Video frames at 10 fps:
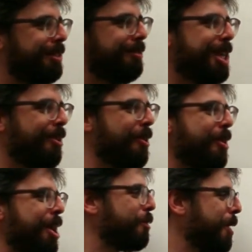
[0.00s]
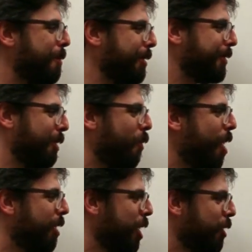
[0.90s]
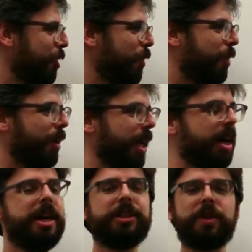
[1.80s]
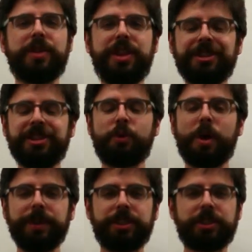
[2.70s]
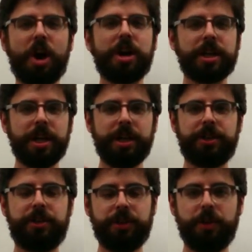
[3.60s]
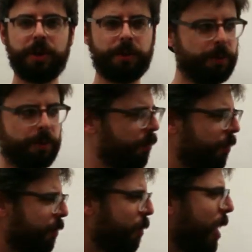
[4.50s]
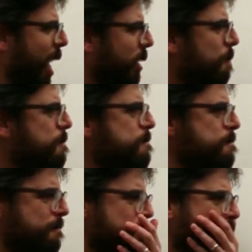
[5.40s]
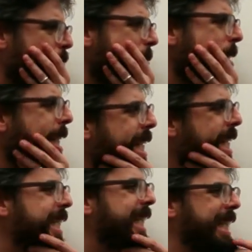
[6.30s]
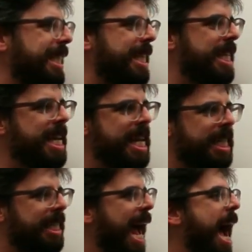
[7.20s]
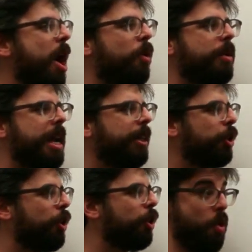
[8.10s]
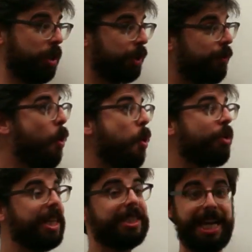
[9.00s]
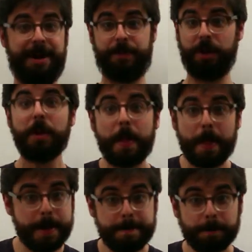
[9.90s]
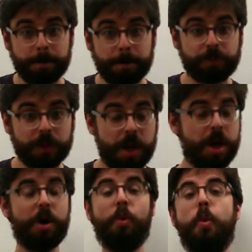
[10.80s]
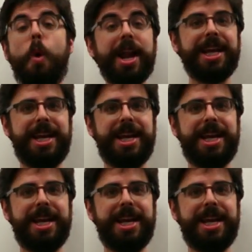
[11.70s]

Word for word: of 0, 25% of 1, 2, 3. So this is where we start to realize, hmm, is this how nature works? For example, what